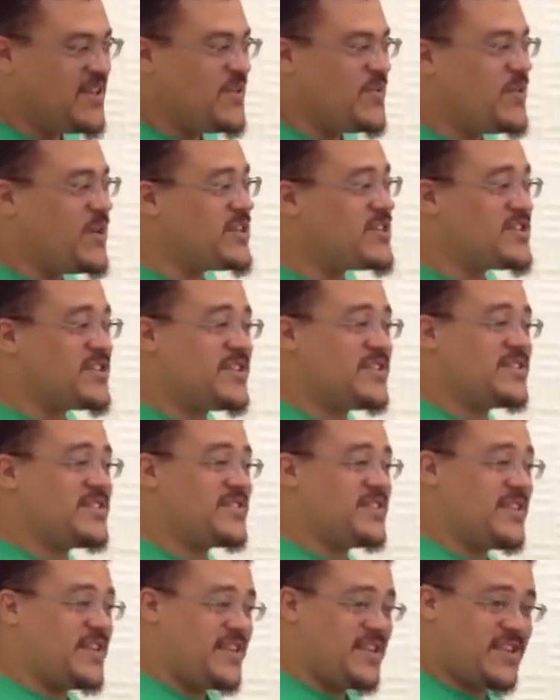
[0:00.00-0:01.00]
which
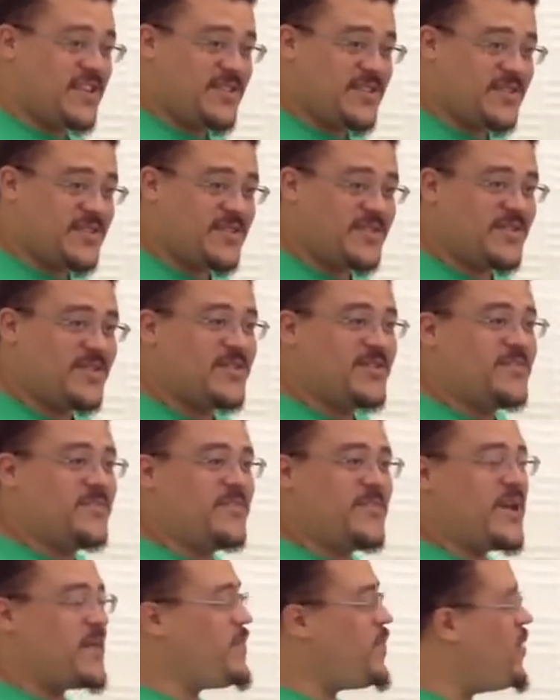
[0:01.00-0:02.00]
is
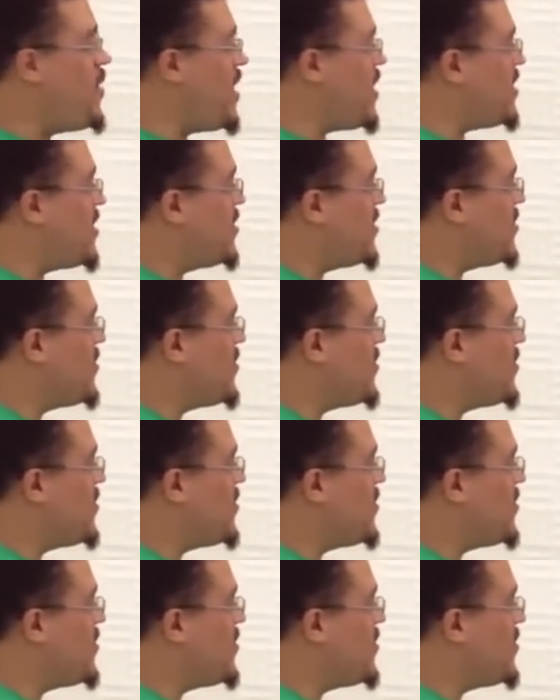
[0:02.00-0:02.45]
my point.